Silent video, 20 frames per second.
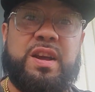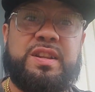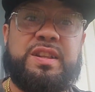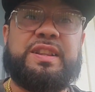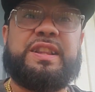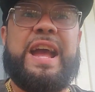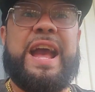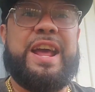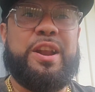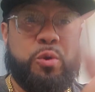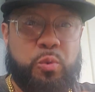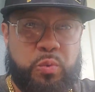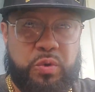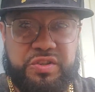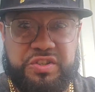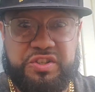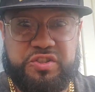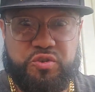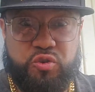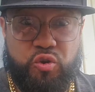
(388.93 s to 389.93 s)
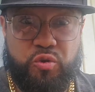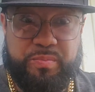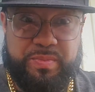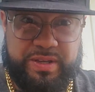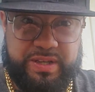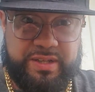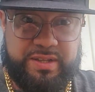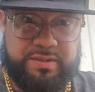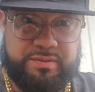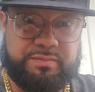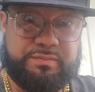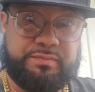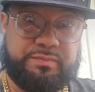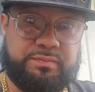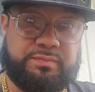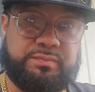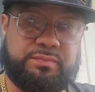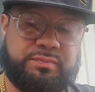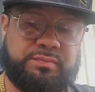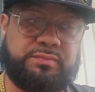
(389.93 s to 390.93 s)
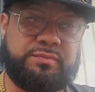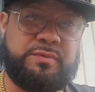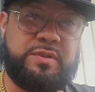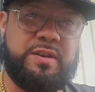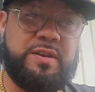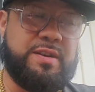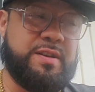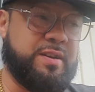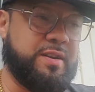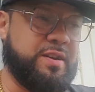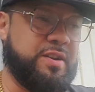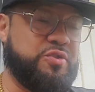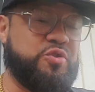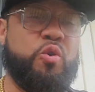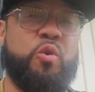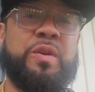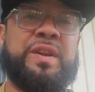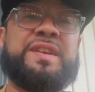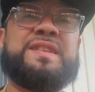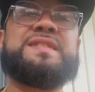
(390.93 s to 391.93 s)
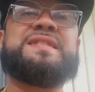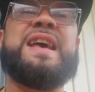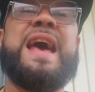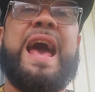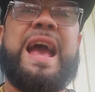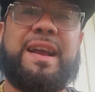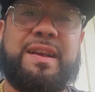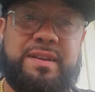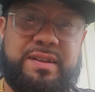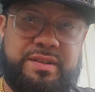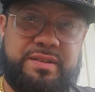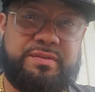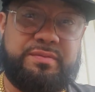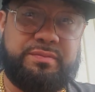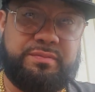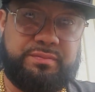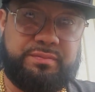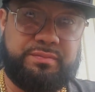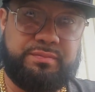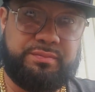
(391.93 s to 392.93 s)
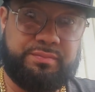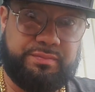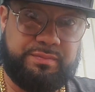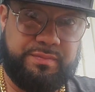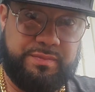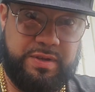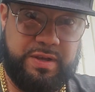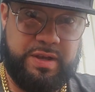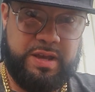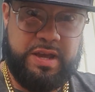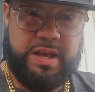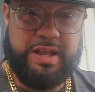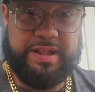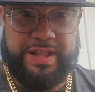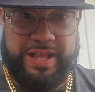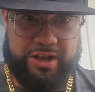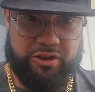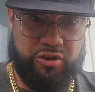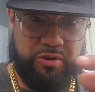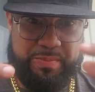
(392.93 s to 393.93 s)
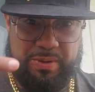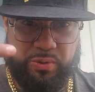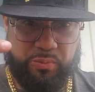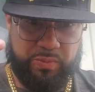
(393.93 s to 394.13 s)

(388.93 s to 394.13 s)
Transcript: they the ones that's gonna be knowing exactly. They're gonna be